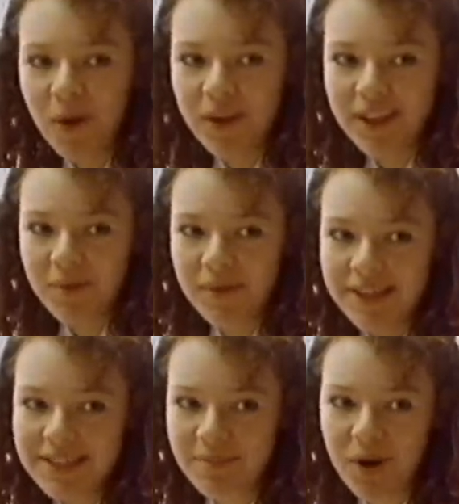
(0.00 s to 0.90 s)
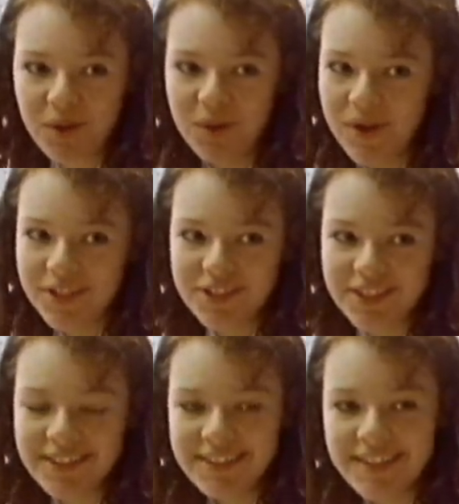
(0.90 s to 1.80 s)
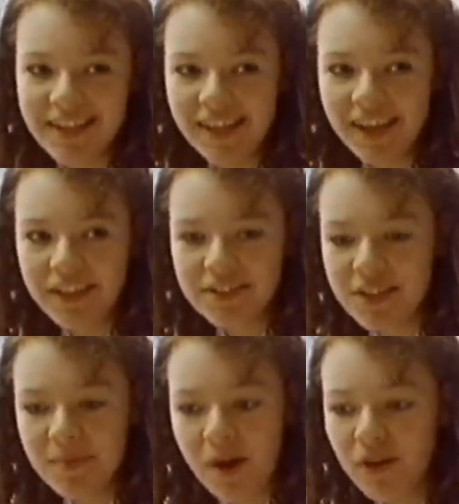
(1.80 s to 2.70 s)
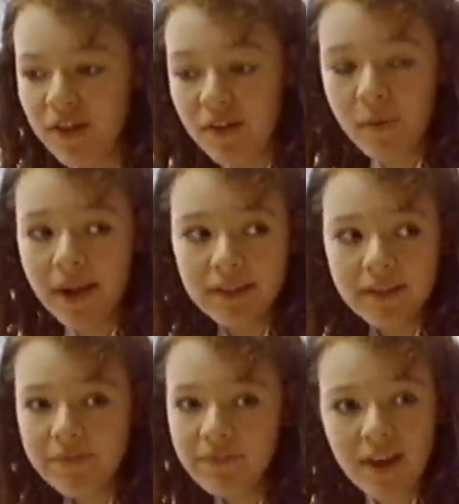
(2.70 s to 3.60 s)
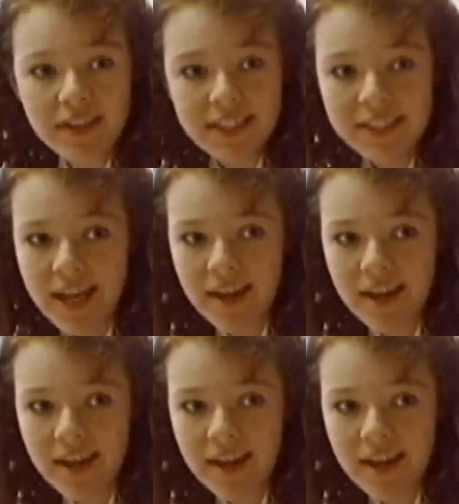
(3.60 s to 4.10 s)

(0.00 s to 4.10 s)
and then we asked him all the questions and he answered them all very well, very detailed